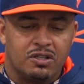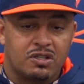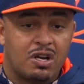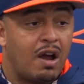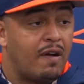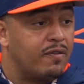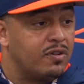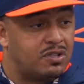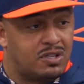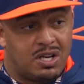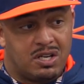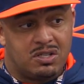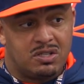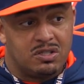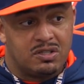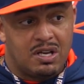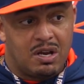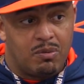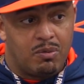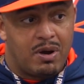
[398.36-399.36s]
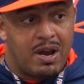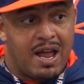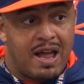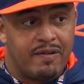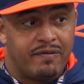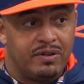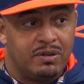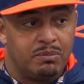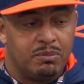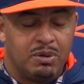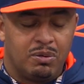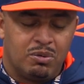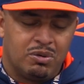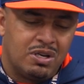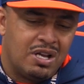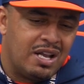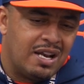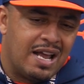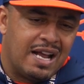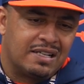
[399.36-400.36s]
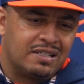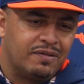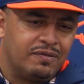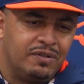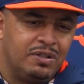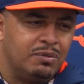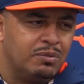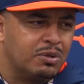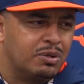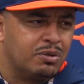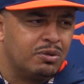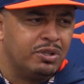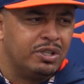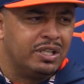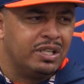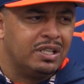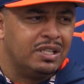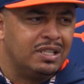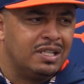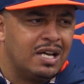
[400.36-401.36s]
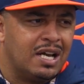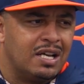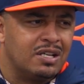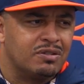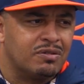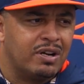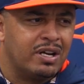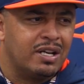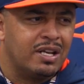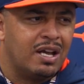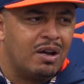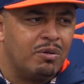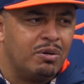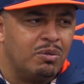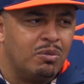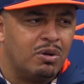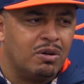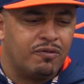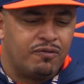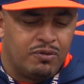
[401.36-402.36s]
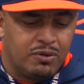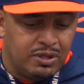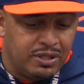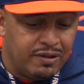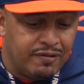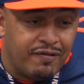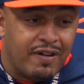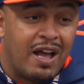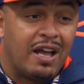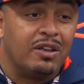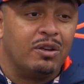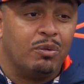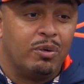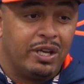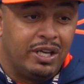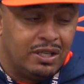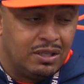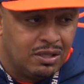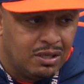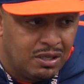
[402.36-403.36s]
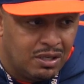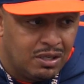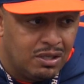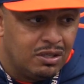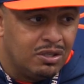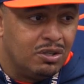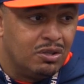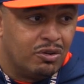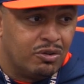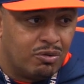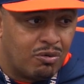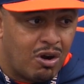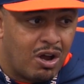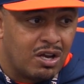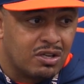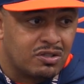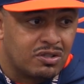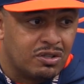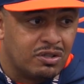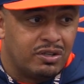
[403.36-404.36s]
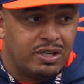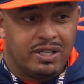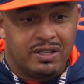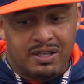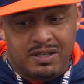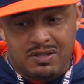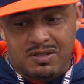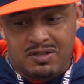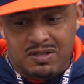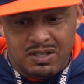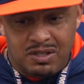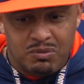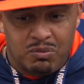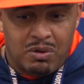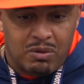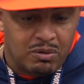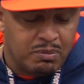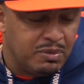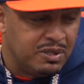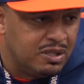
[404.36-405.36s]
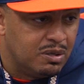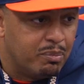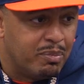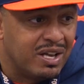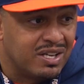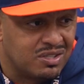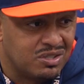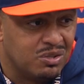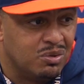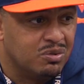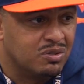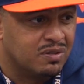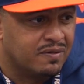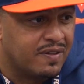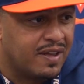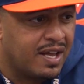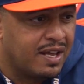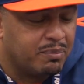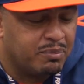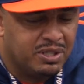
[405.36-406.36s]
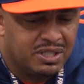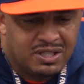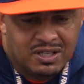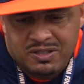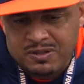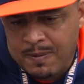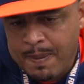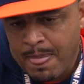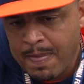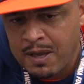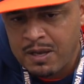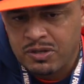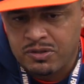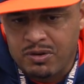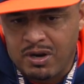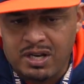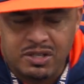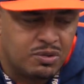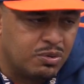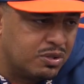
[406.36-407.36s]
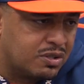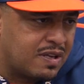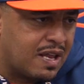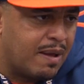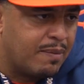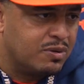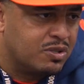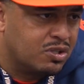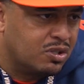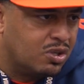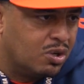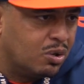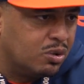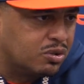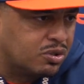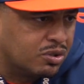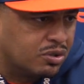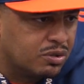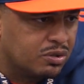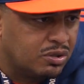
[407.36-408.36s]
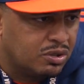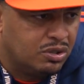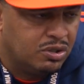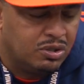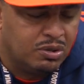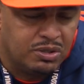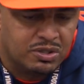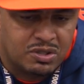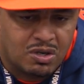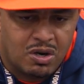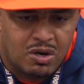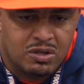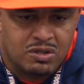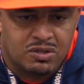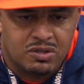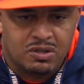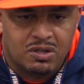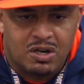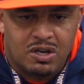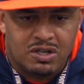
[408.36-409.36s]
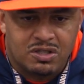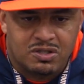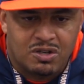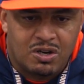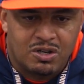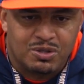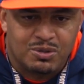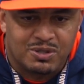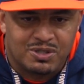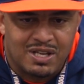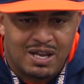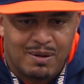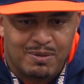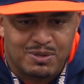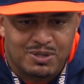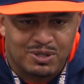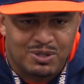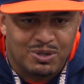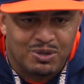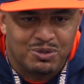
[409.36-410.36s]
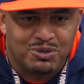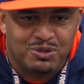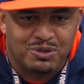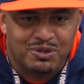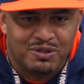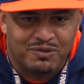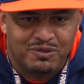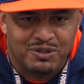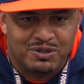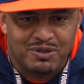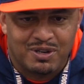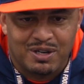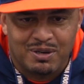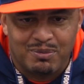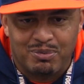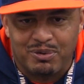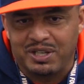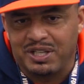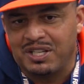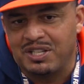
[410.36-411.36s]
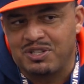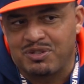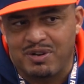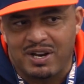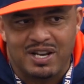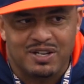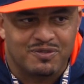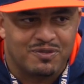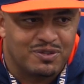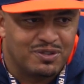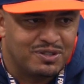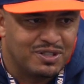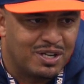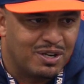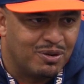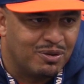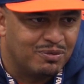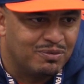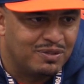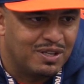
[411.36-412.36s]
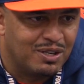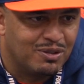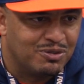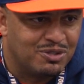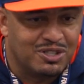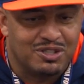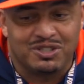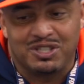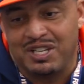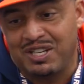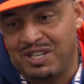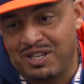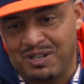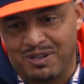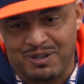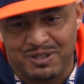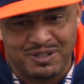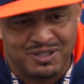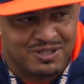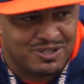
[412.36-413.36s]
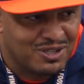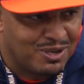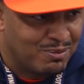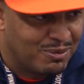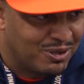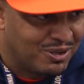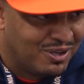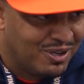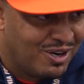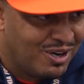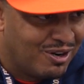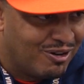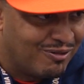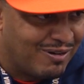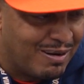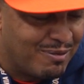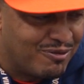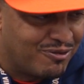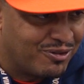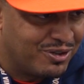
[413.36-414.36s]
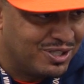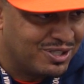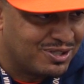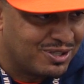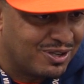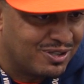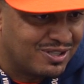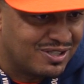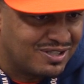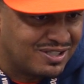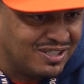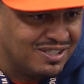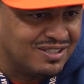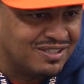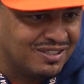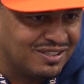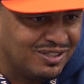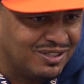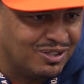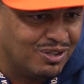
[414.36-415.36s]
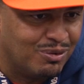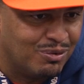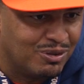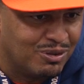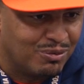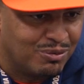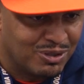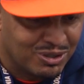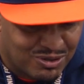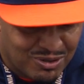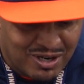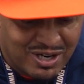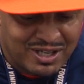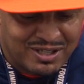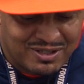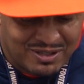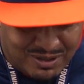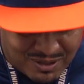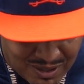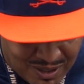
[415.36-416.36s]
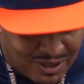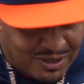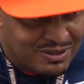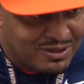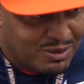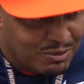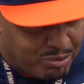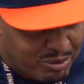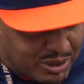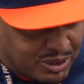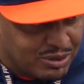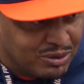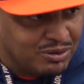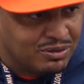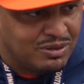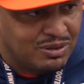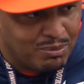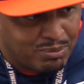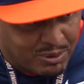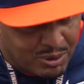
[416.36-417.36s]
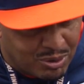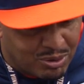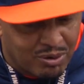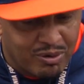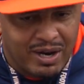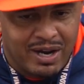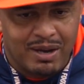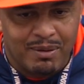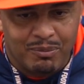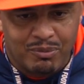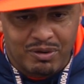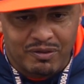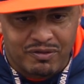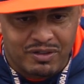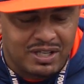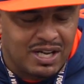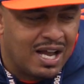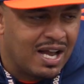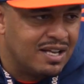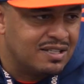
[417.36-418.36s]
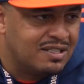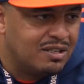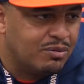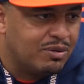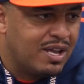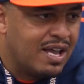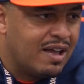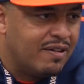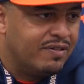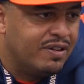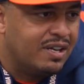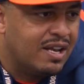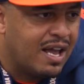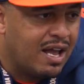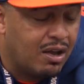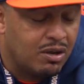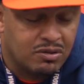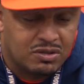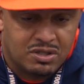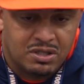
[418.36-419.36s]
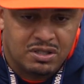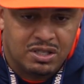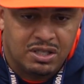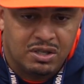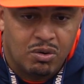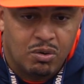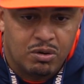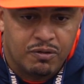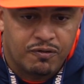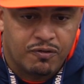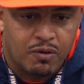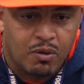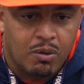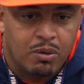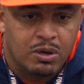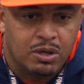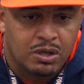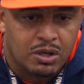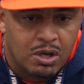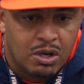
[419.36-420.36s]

conversations that we're having, but we're not actively recruiting any guys right now. We want to fully evaluate, you know, the roster, and then see what would be the best use of that. Because trying to establish a culture, you know, it's hard to establish a culture if you're trying to bring in transfers that'll just get here in the summer right before you start the season. You know, we're trying to build the program with the guys that we have in-house, and then going forward,